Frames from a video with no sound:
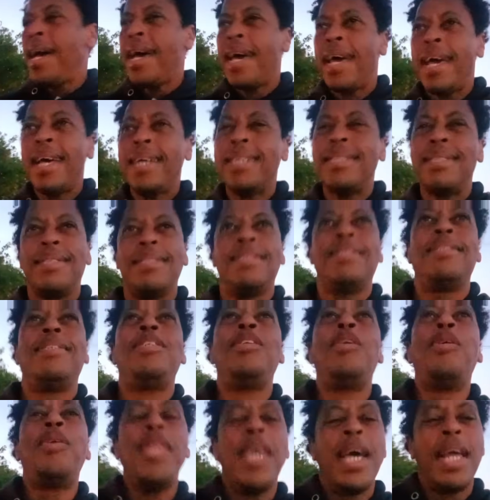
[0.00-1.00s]
It
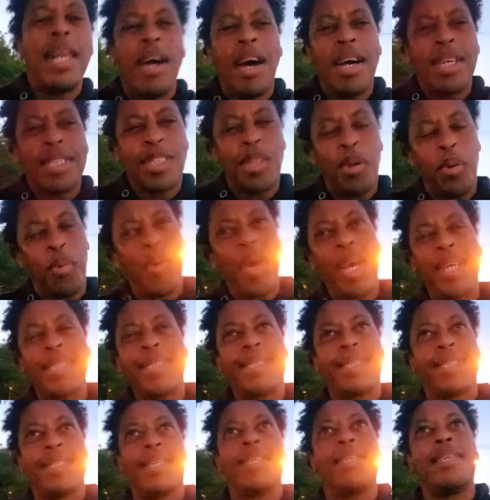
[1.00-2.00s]
you then ask the
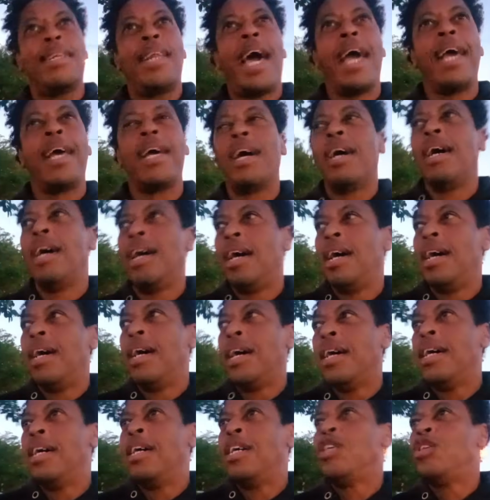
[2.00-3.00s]
question, like,
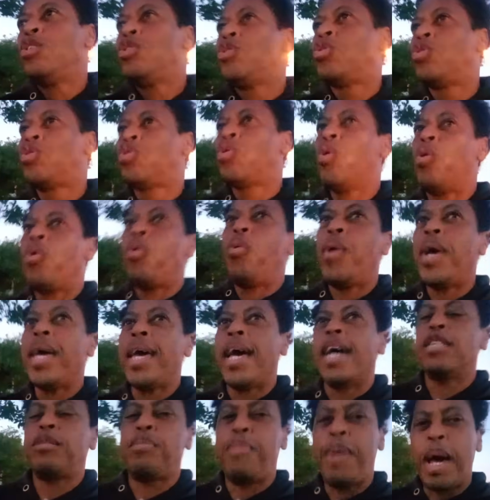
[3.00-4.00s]
do we
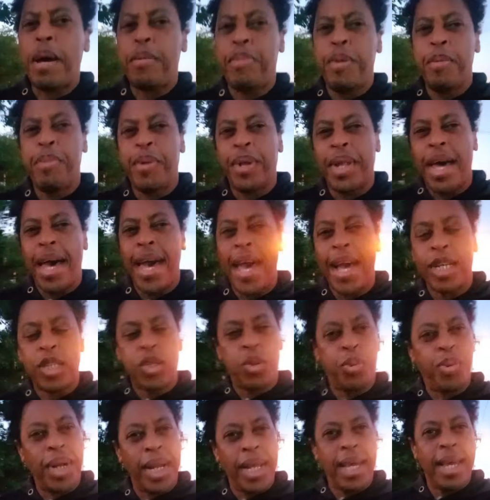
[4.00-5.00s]
as black people
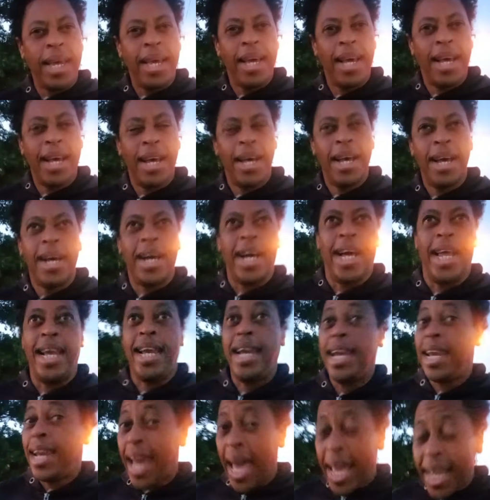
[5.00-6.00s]
actually
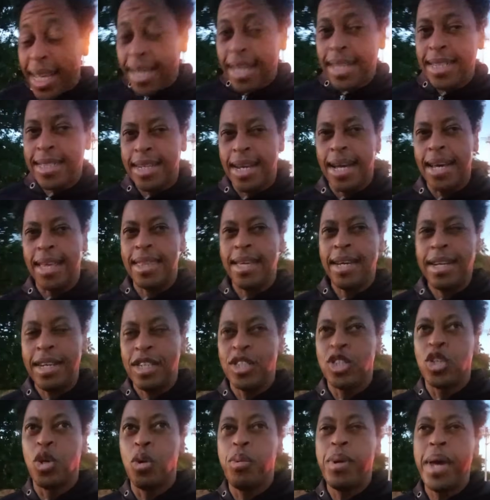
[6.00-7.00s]
like each other?
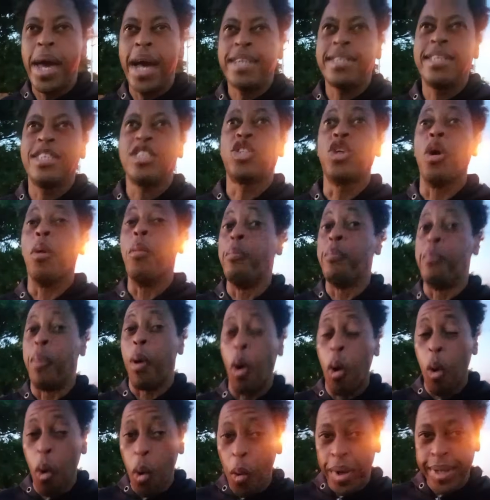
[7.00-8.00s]
Do we actually
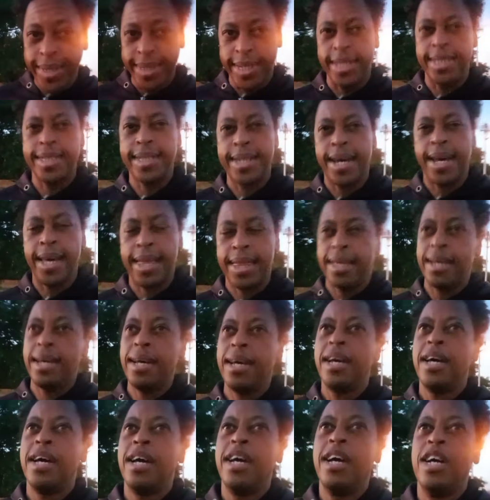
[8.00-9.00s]
support each other?
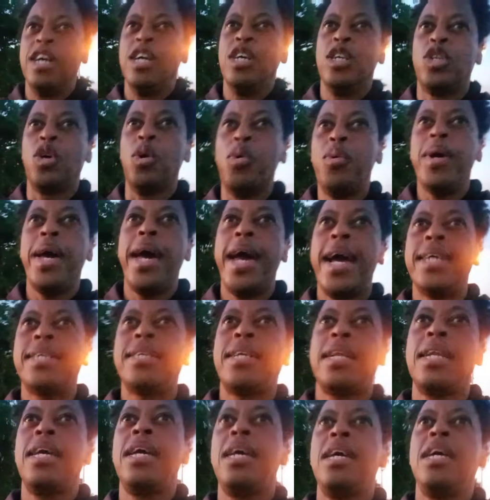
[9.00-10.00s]
Do we
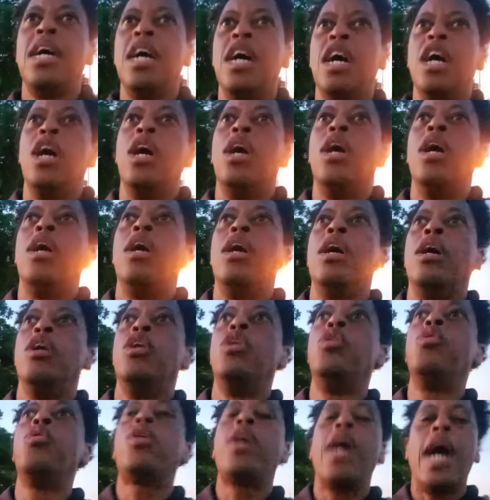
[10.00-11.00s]
actually
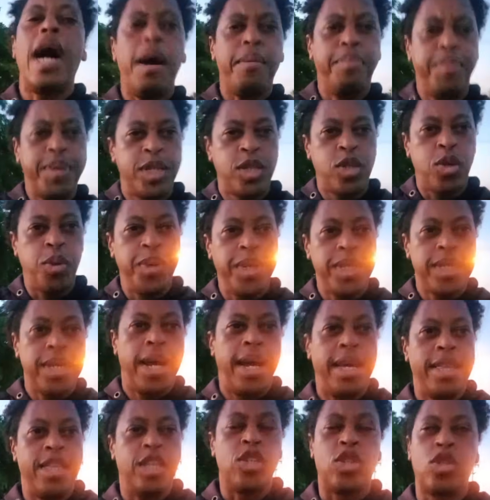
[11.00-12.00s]
look up to each
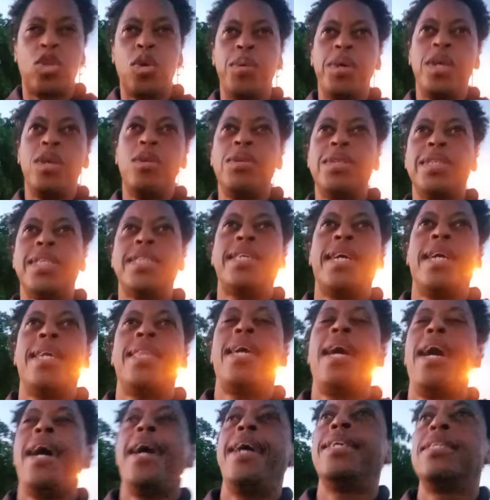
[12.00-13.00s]
other? Do we use each
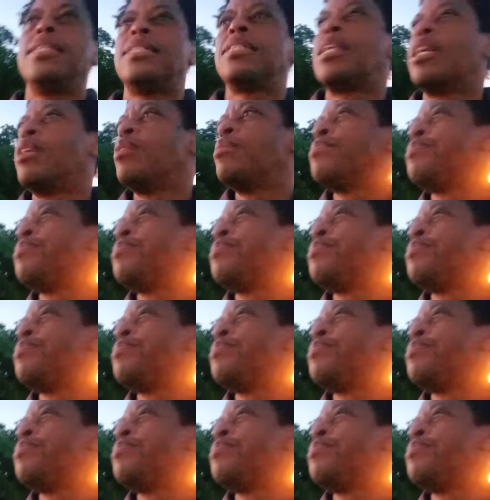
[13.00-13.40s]
other as,